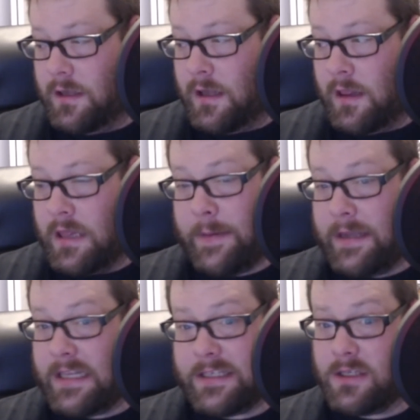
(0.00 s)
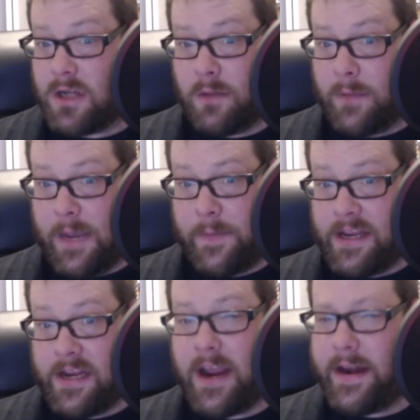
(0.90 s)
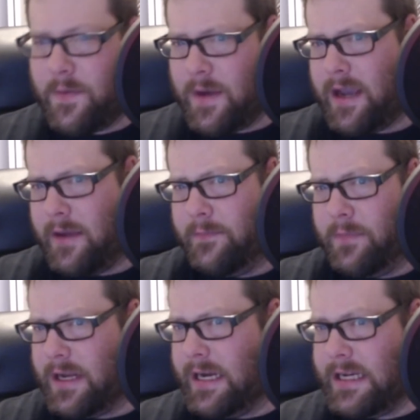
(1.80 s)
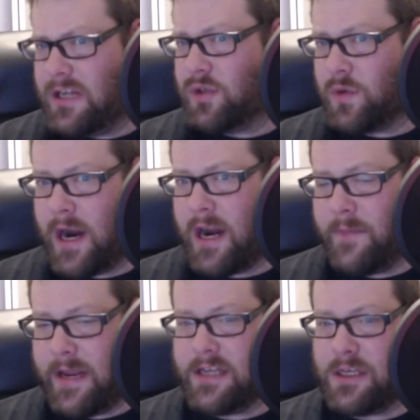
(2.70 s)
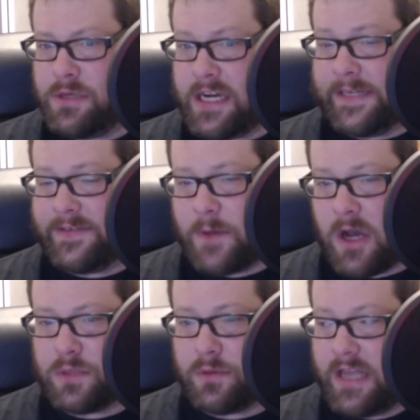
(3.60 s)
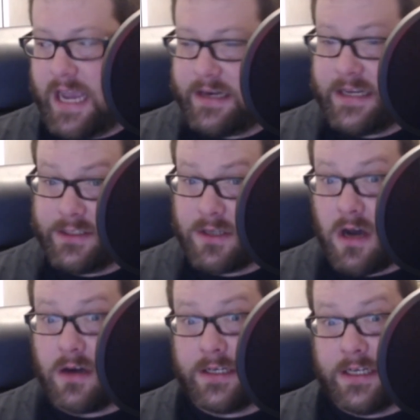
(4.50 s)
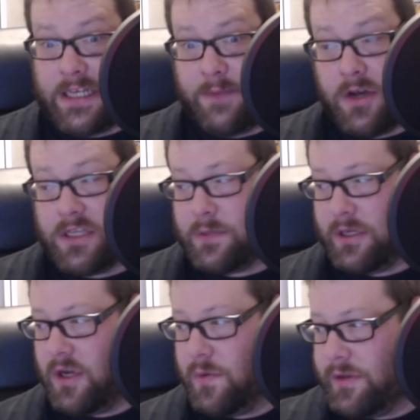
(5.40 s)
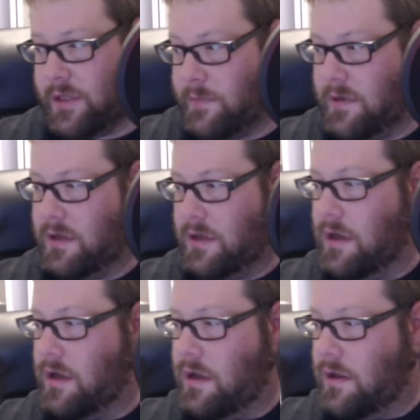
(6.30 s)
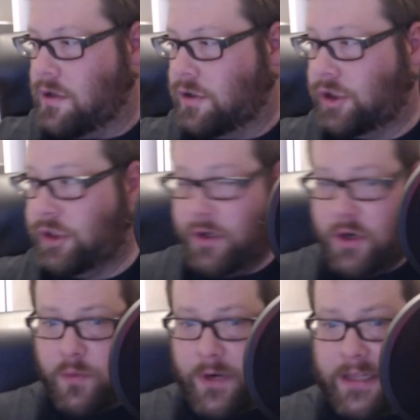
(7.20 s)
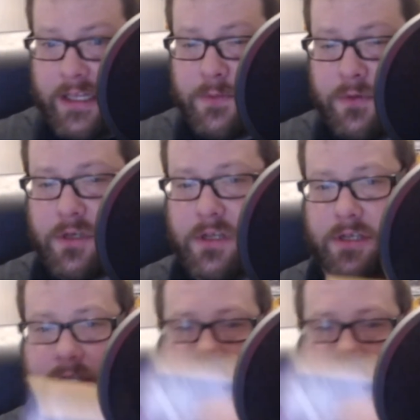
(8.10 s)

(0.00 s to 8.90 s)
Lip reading: I mean, this is all my opinion anyway, but I did try and be as objective as possible and as honest as I possibly could with them. Should you read these books?